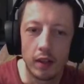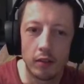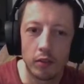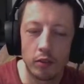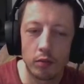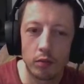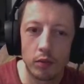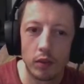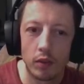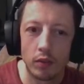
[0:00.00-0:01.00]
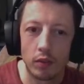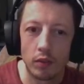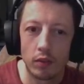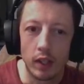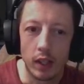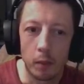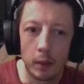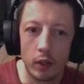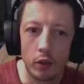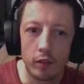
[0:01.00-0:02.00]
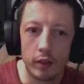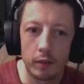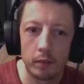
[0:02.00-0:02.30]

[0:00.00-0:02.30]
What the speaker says: just taking a bit of cover.